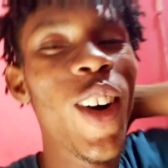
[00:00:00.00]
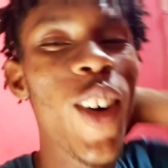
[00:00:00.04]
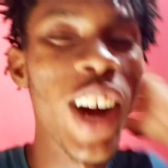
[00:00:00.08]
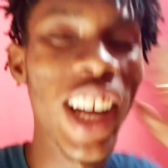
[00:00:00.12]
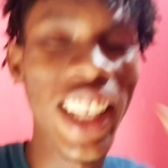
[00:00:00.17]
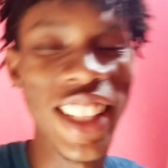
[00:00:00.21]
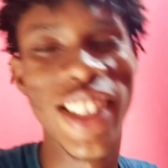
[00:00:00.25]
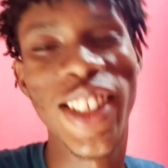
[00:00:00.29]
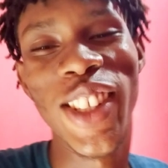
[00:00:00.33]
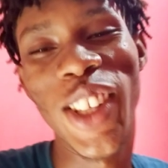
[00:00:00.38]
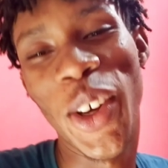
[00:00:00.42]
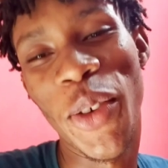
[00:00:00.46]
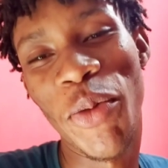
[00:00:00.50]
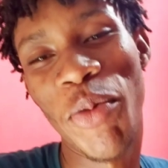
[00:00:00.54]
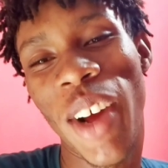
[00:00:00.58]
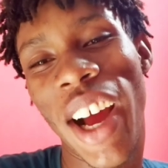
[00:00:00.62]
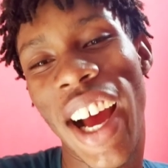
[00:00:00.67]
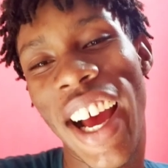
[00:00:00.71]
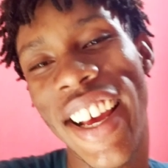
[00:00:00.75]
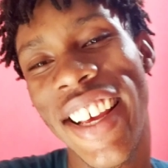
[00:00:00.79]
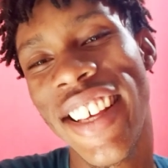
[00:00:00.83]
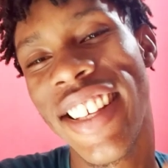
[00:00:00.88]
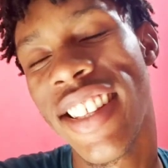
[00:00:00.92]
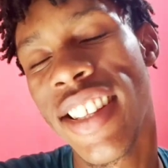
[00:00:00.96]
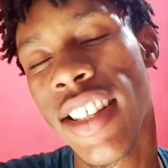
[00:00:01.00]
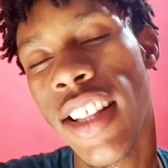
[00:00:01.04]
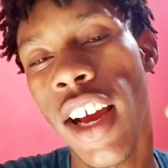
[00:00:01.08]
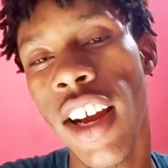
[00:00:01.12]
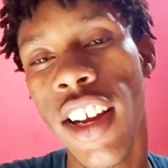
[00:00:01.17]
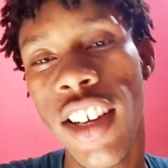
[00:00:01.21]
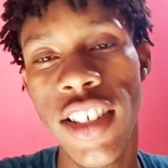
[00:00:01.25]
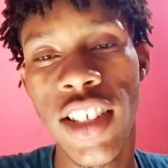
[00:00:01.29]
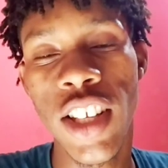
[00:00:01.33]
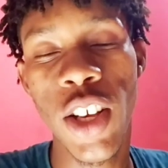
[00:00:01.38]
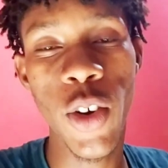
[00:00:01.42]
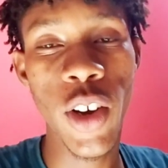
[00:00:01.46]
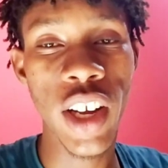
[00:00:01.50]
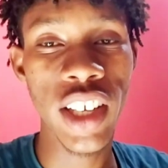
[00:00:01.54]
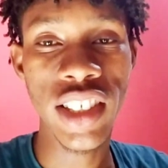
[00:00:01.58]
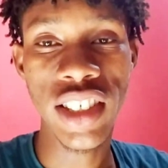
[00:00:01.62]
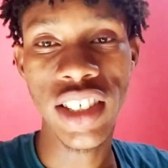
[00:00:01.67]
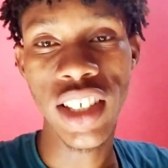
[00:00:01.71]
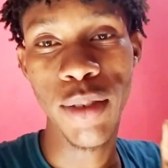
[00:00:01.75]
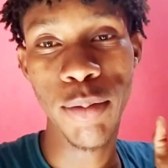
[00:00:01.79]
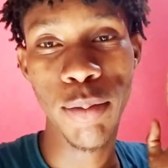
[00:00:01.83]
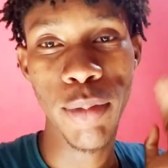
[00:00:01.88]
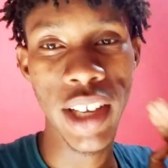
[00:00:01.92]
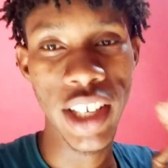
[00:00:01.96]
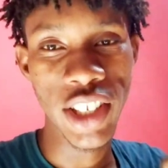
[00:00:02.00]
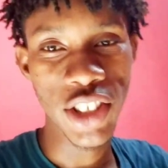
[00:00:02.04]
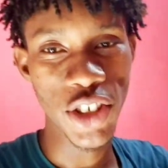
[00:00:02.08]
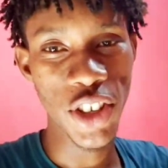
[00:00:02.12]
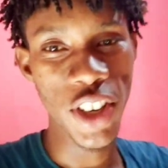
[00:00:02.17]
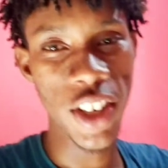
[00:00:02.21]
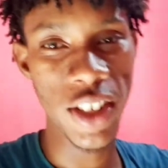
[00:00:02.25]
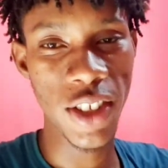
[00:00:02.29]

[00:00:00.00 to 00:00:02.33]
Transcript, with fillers: what's up guys thanks for watching make sure